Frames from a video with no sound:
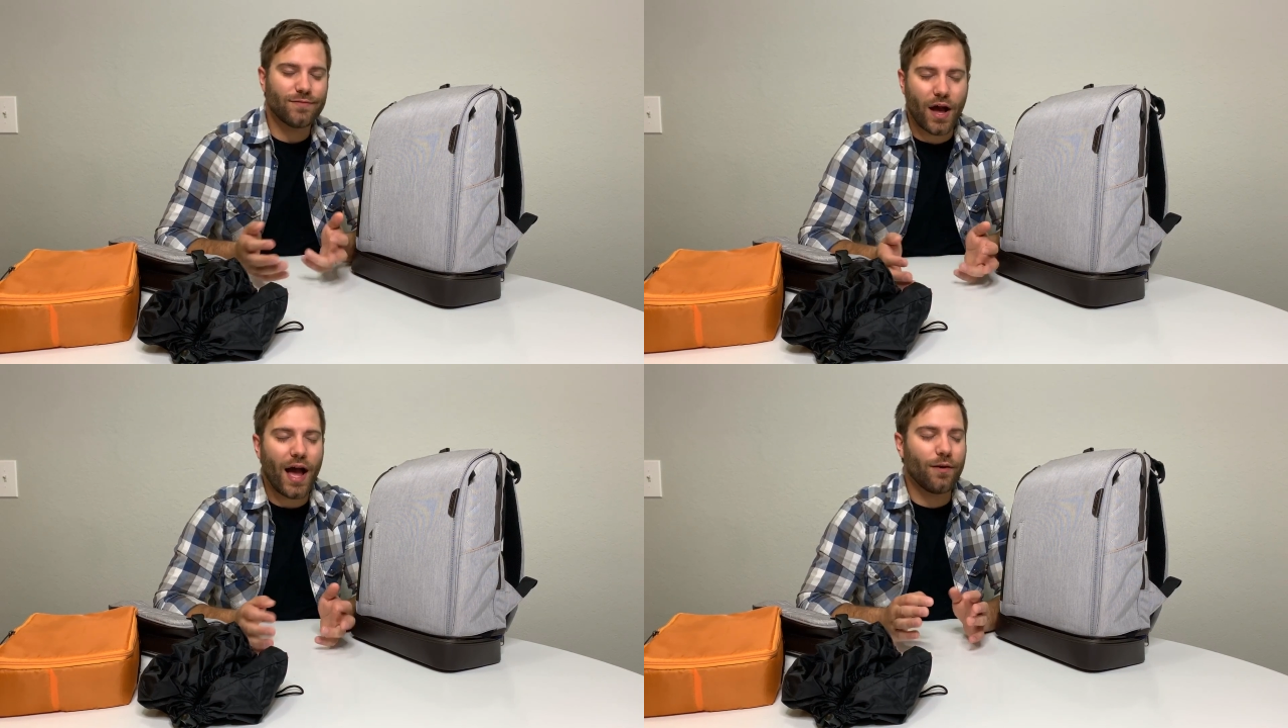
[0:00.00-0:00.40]

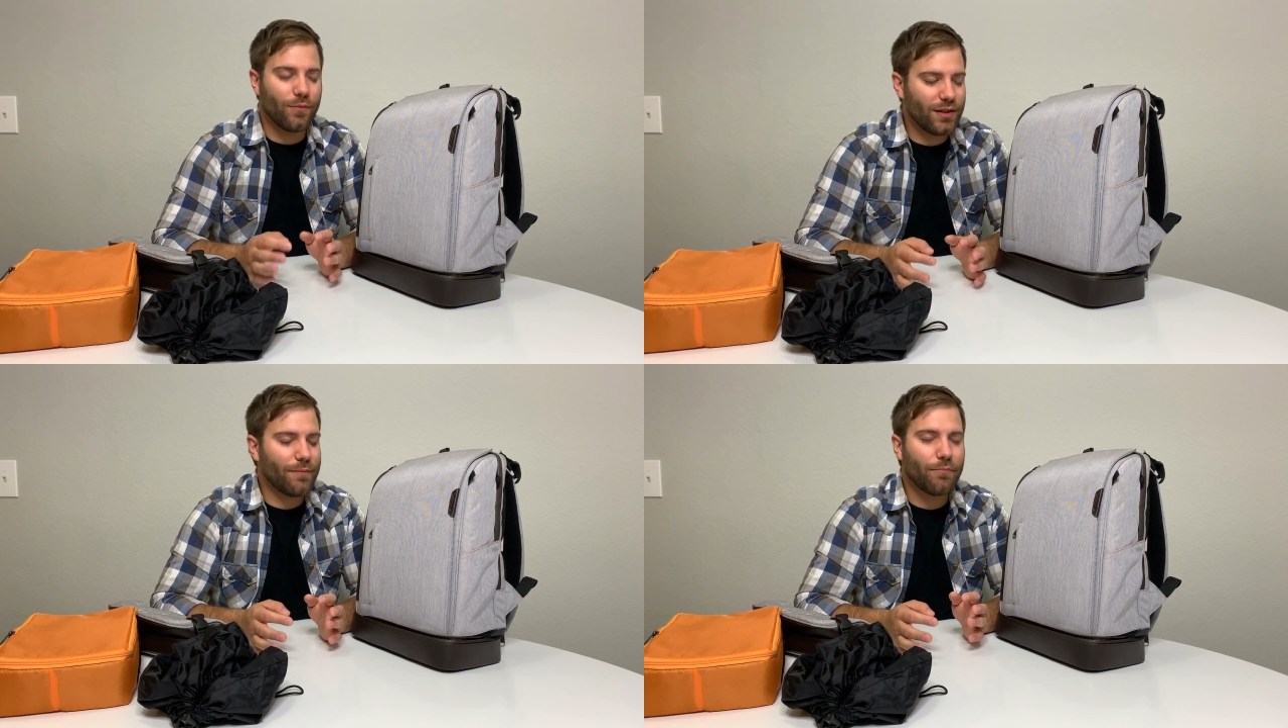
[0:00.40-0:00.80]
No,
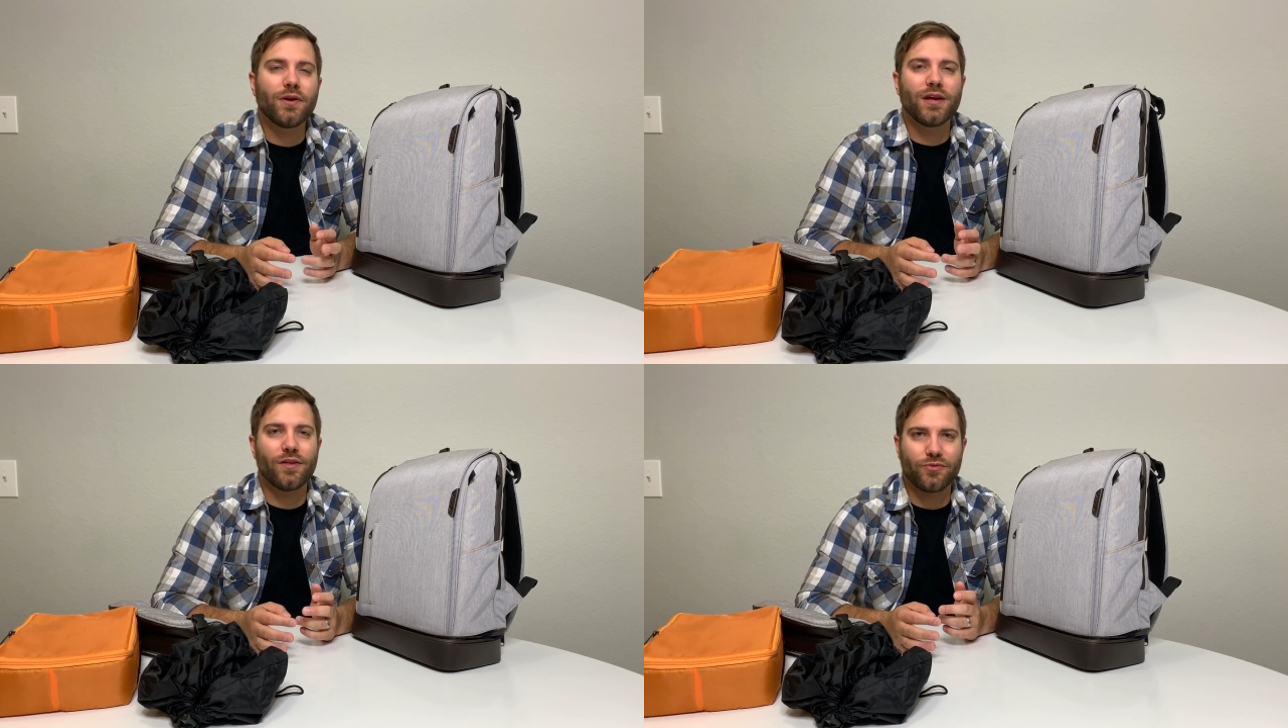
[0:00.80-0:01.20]
we like
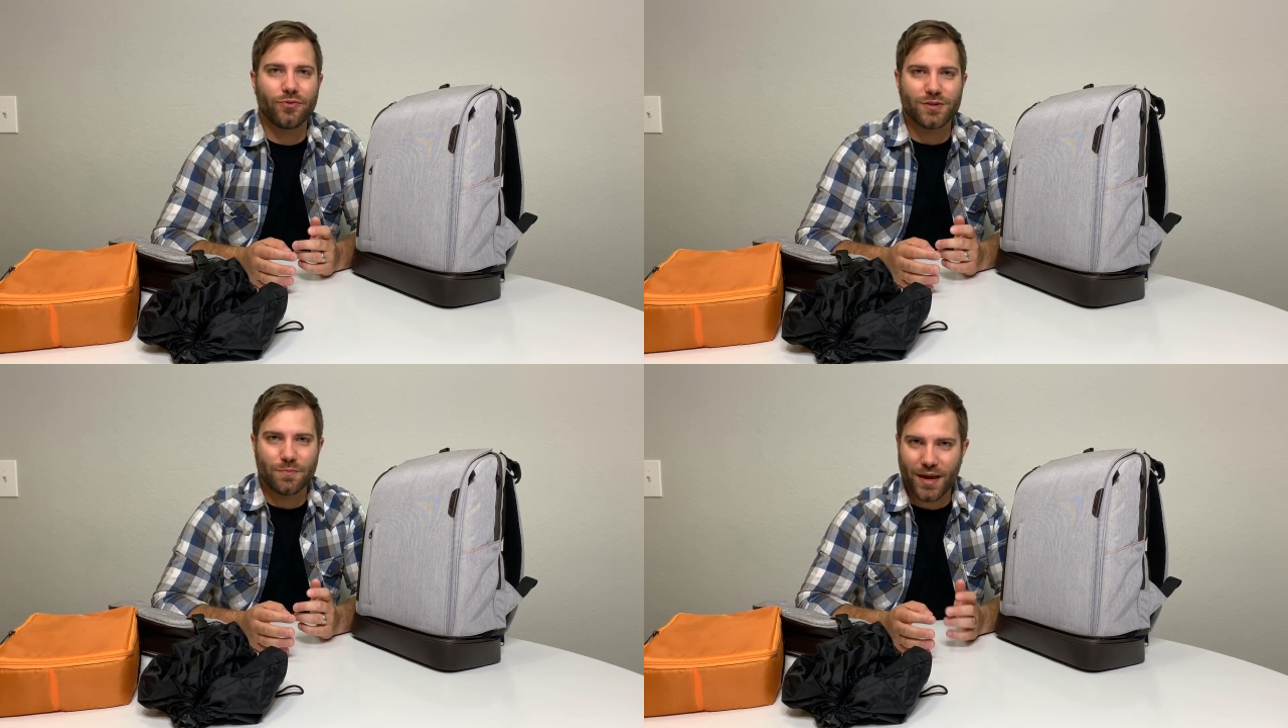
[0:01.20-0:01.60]
putting it
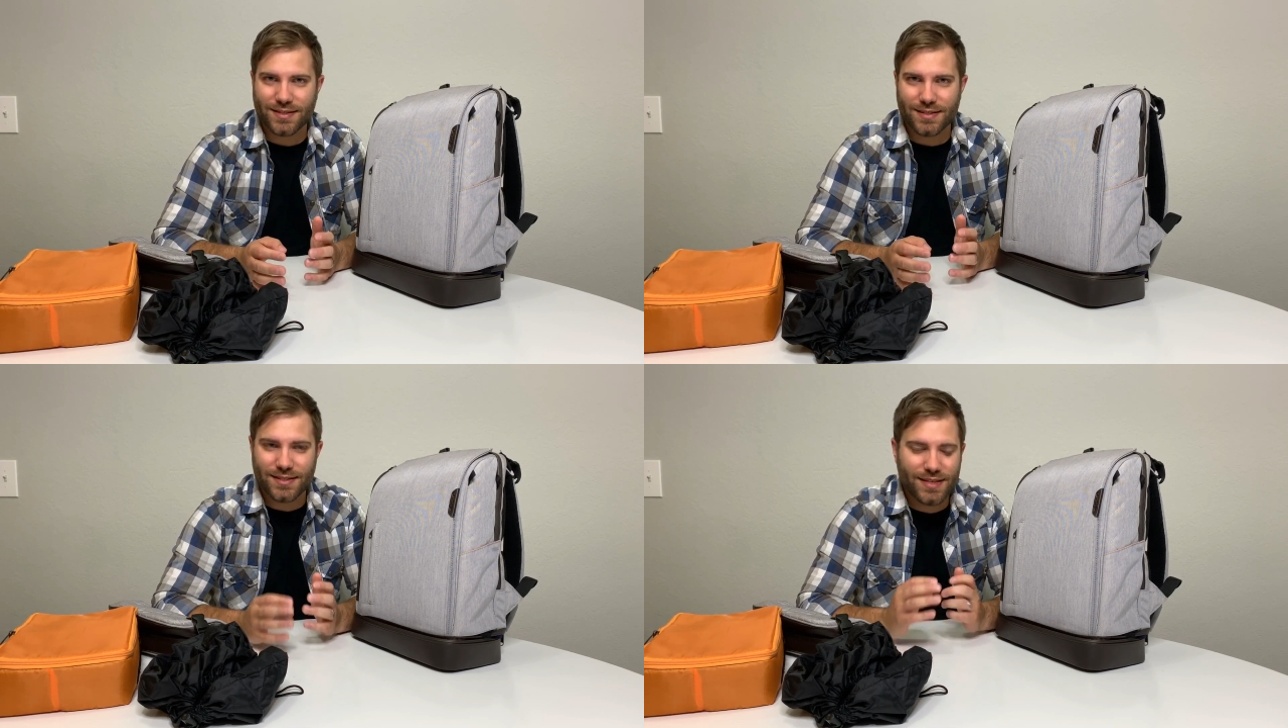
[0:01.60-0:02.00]
through its
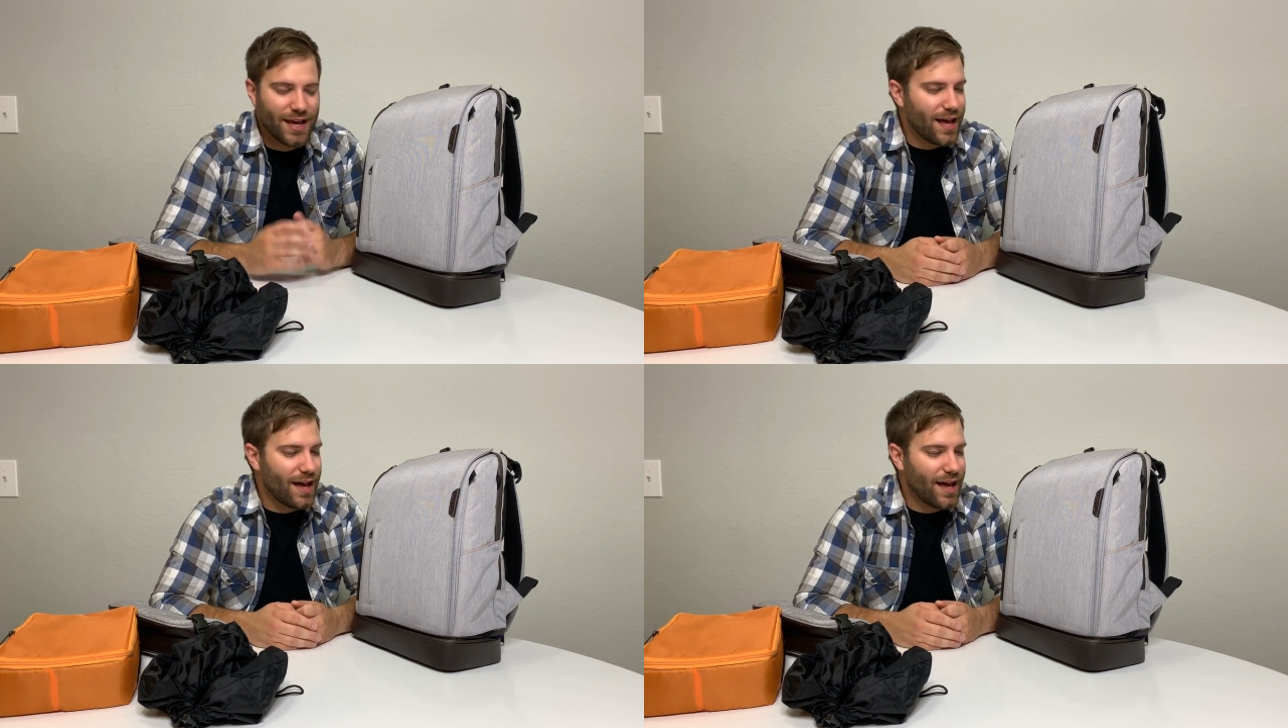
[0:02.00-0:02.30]
paces.